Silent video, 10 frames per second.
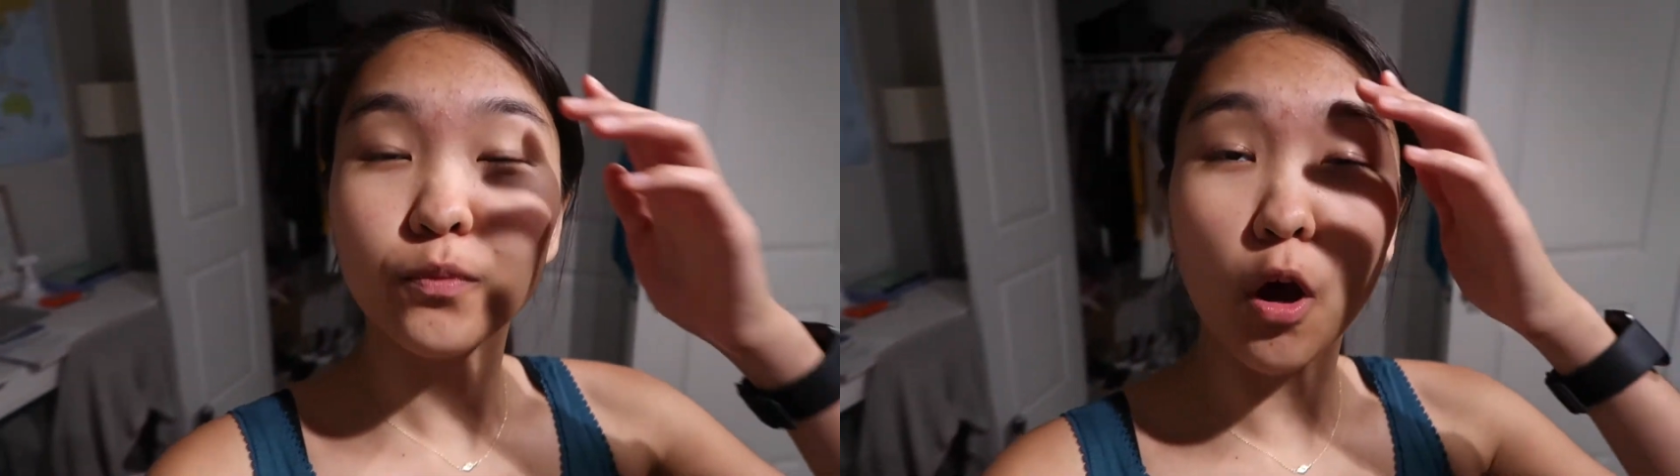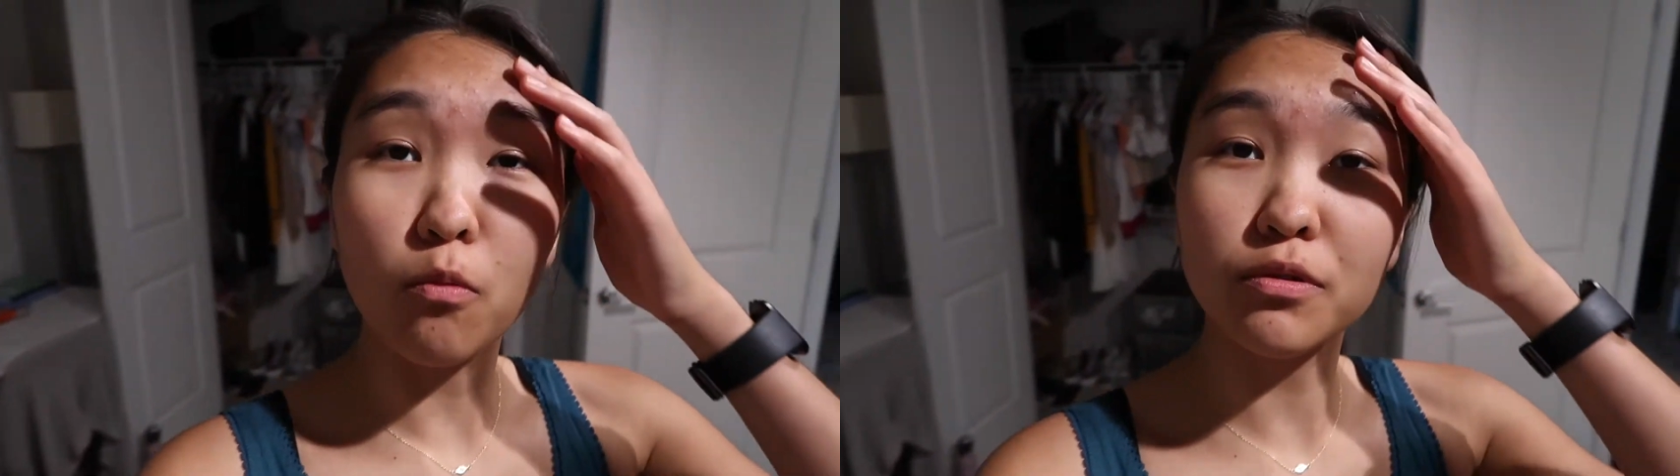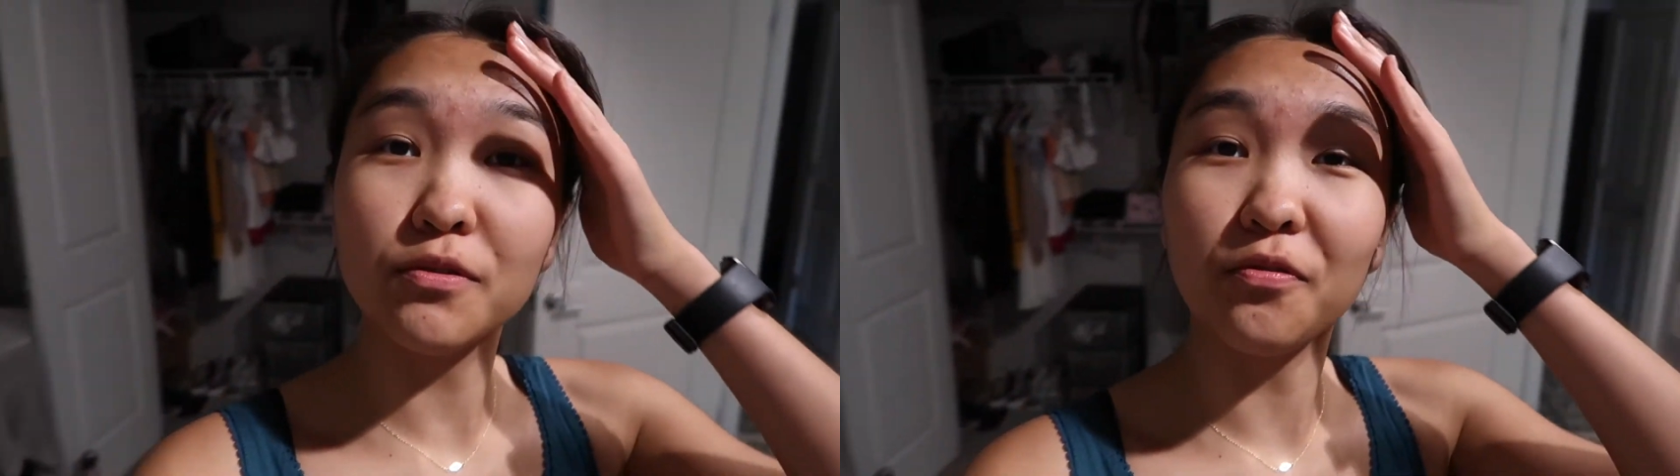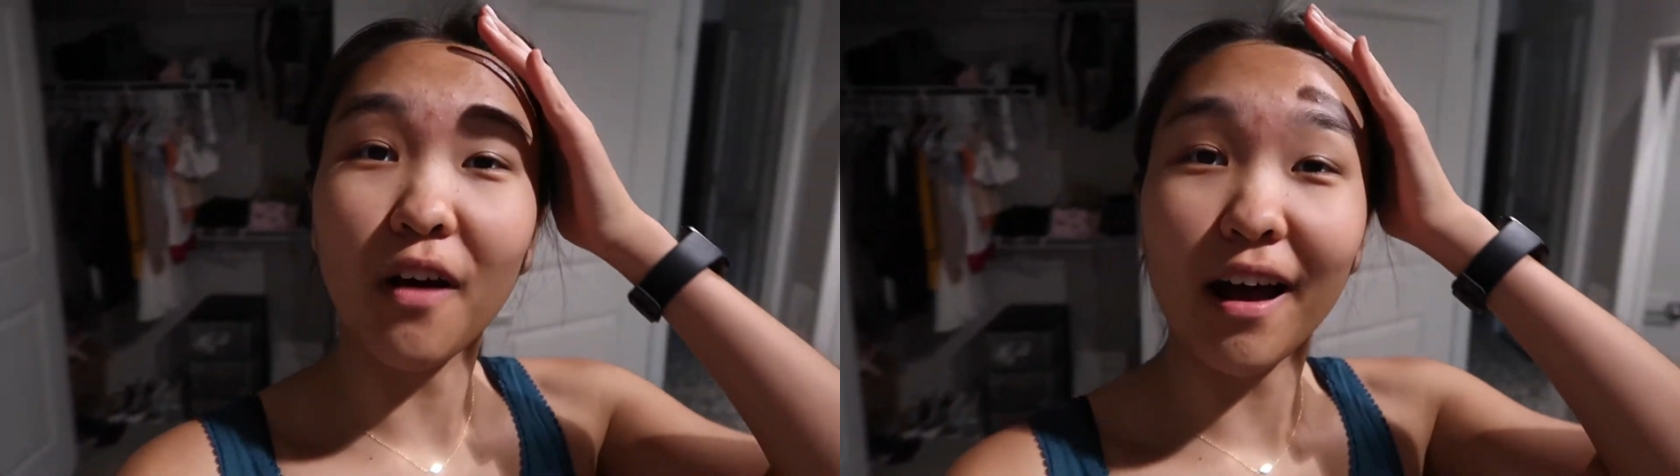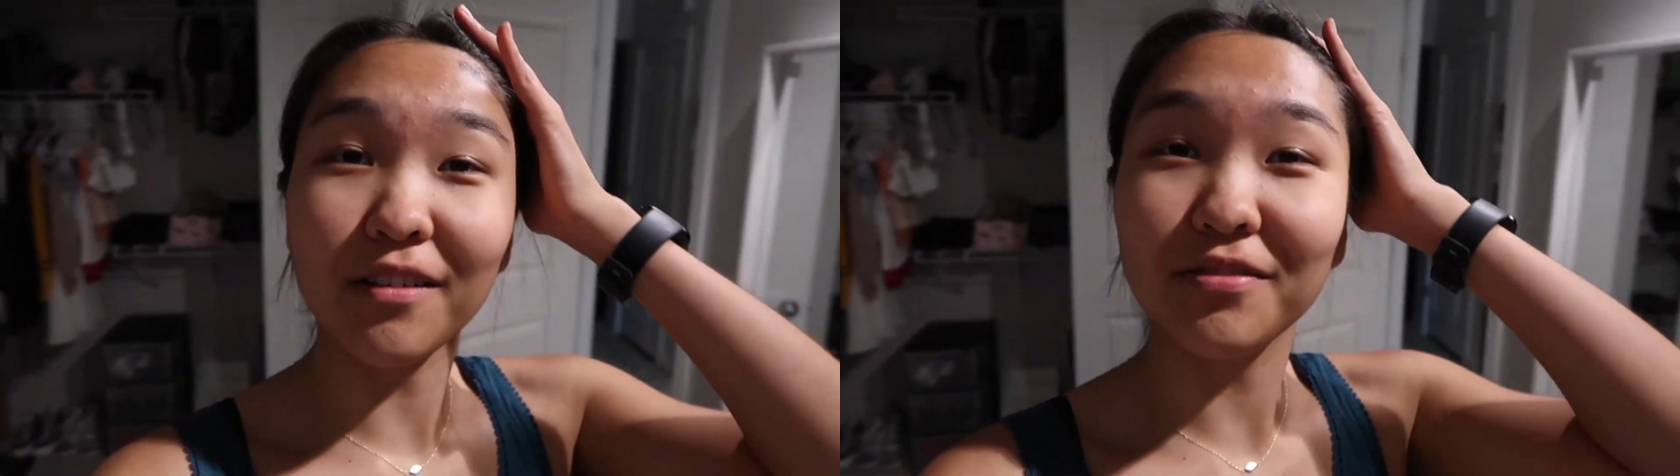almost
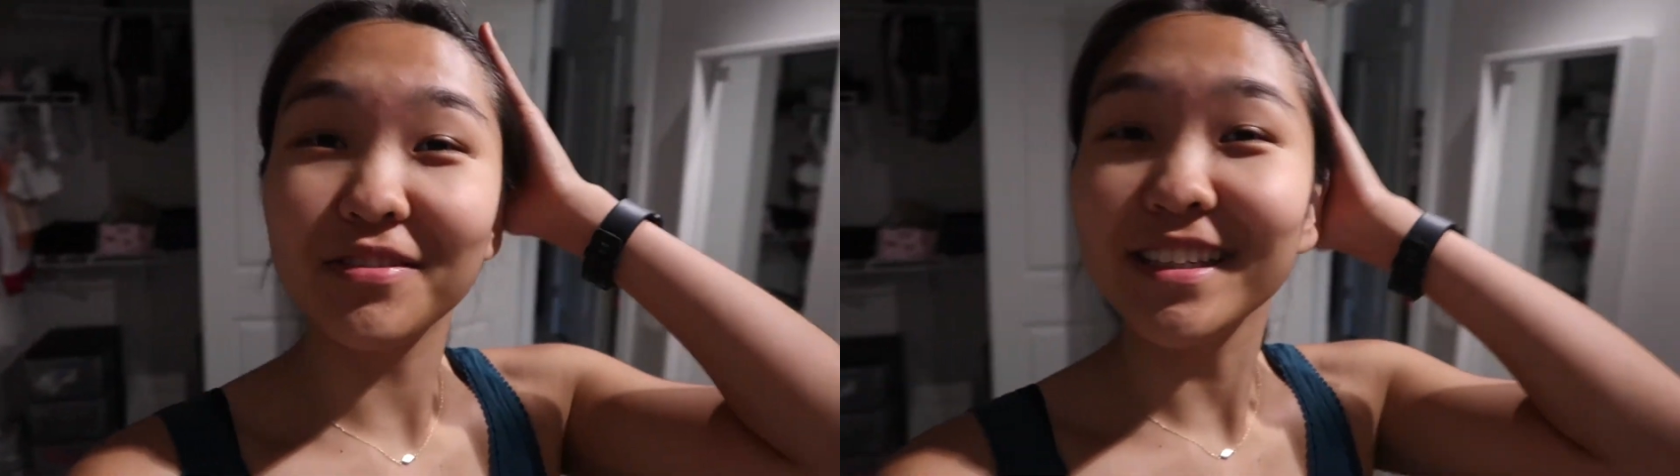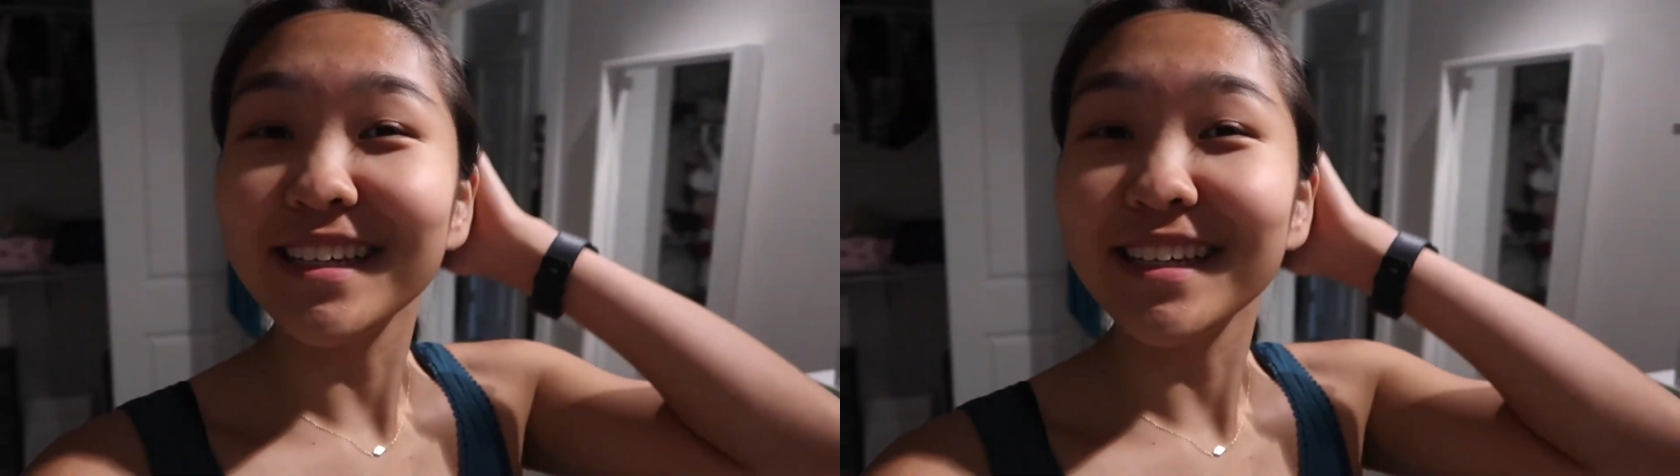5.